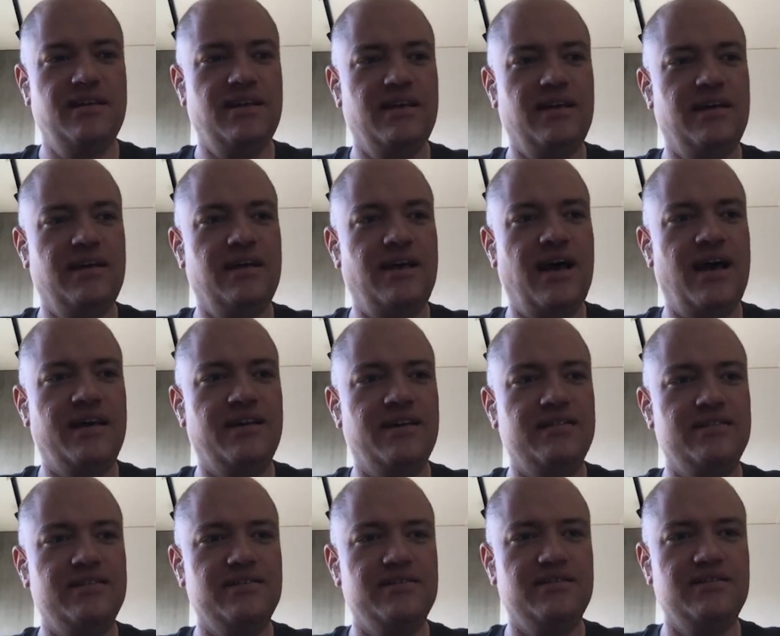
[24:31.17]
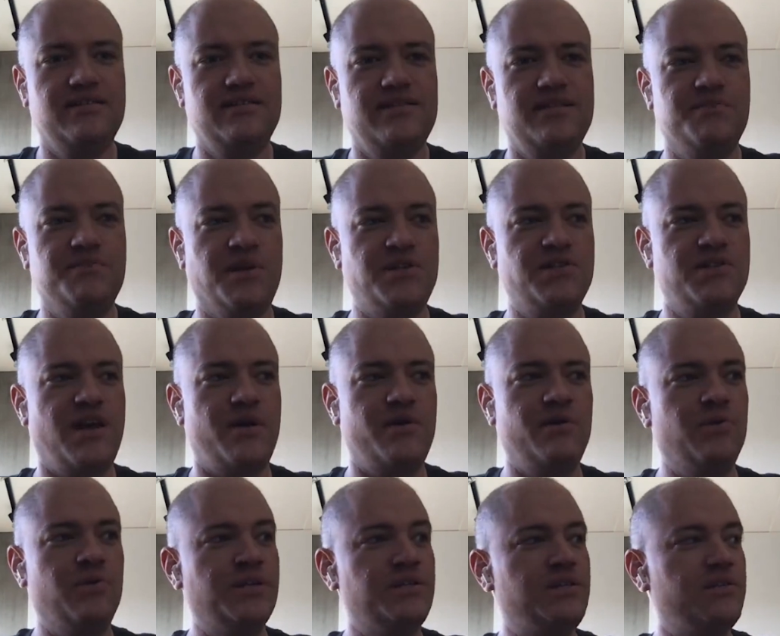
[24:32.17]
As much as I would
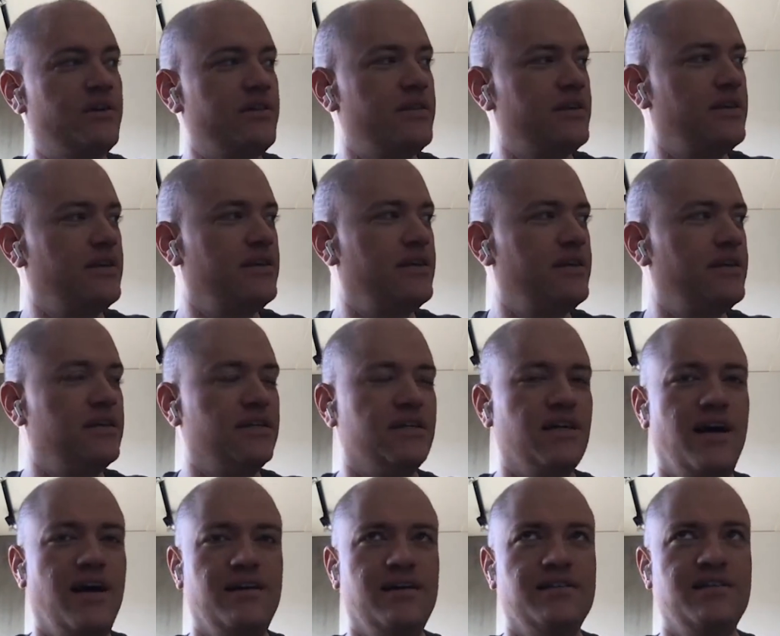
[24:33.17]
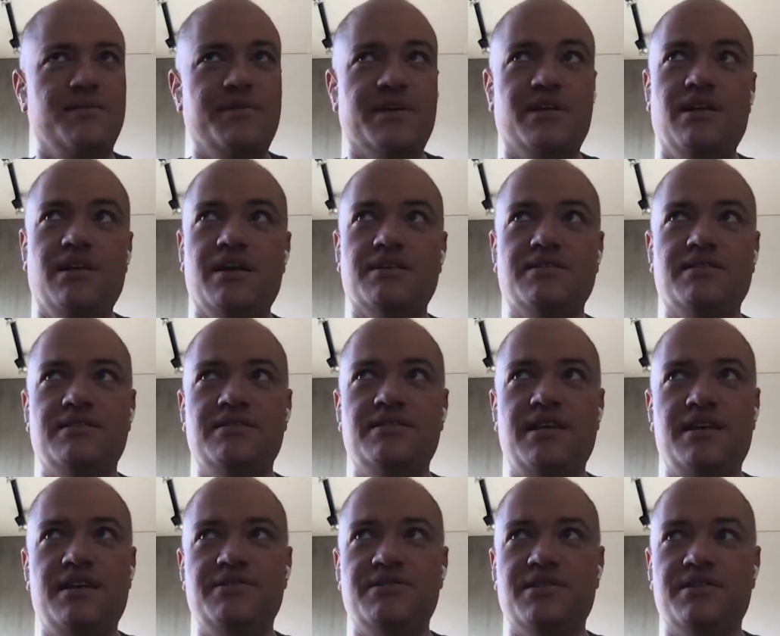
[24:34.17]
want to, I think getting atomic clocks in
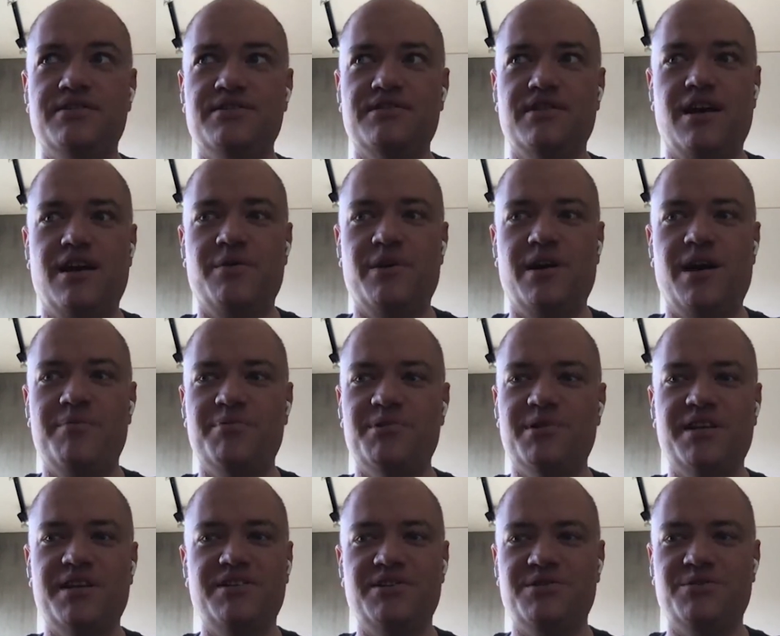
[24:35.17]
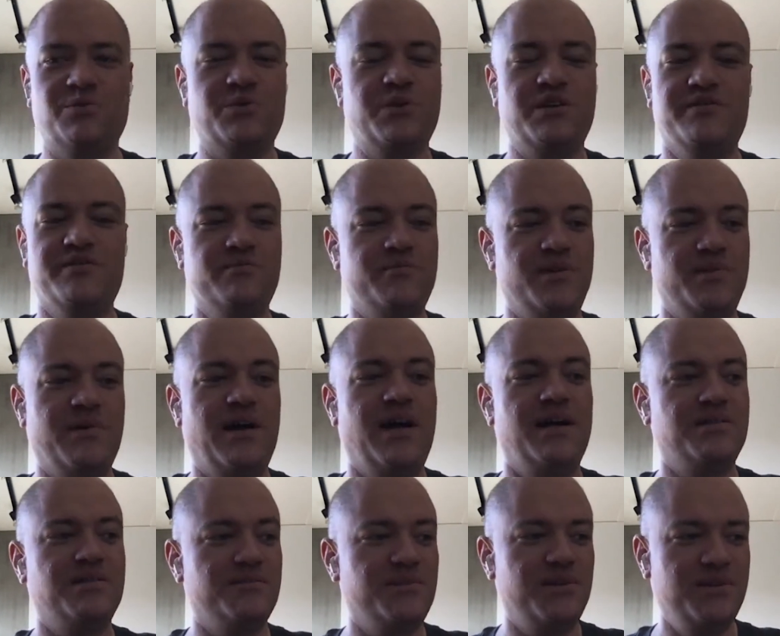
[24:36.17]
data centers that I would operate just wouldn't even be
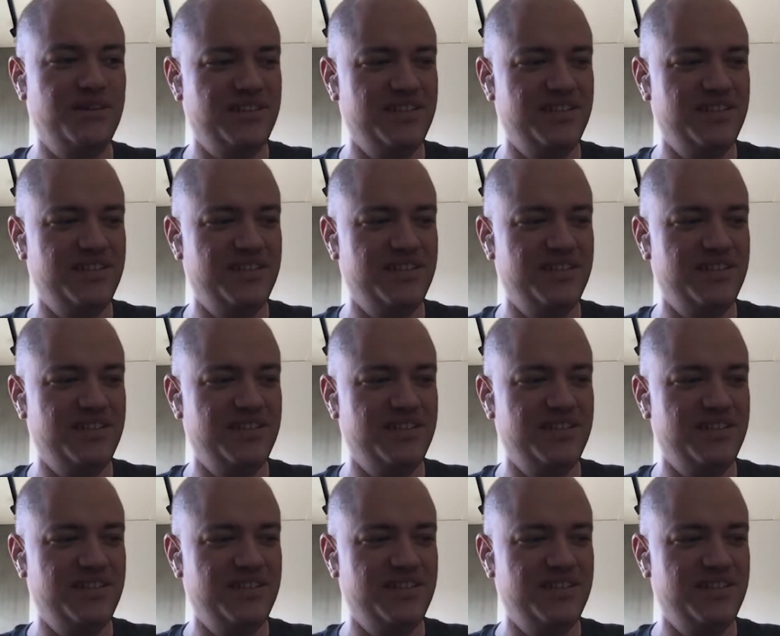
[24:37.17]
possible.